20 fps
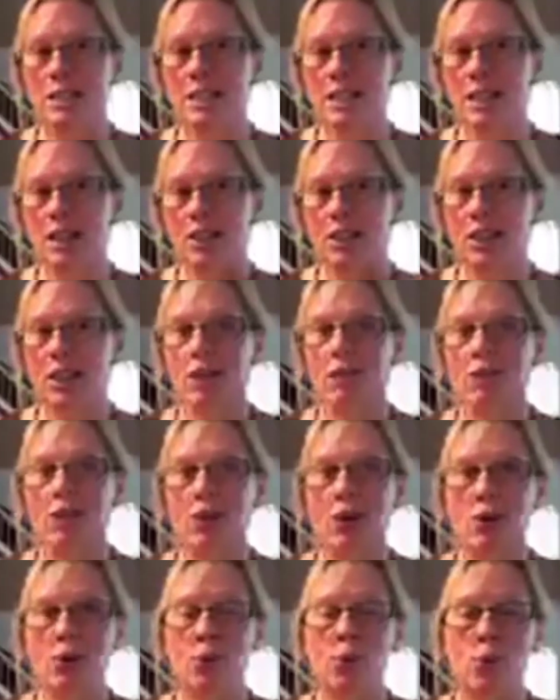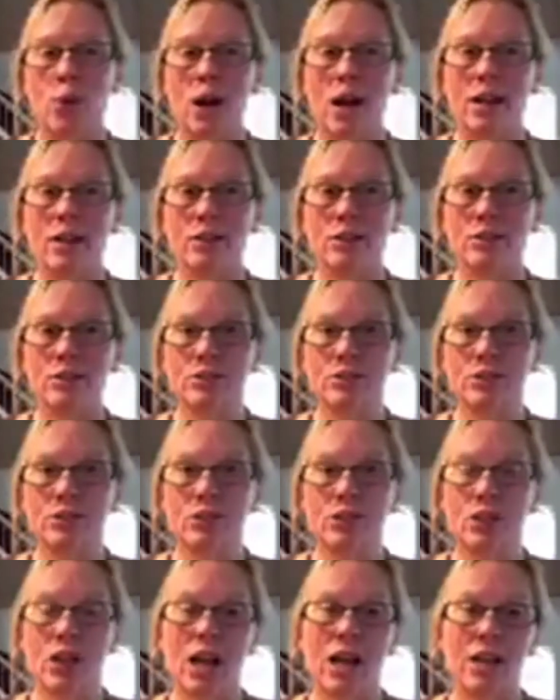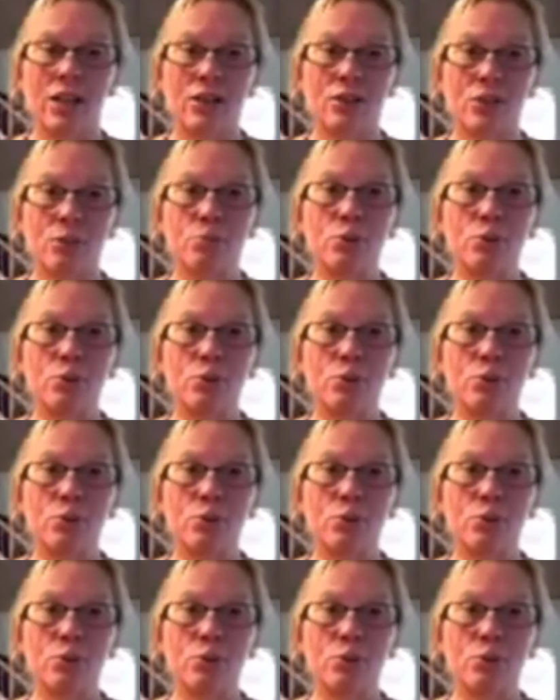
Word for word: I did a thing of the wild child,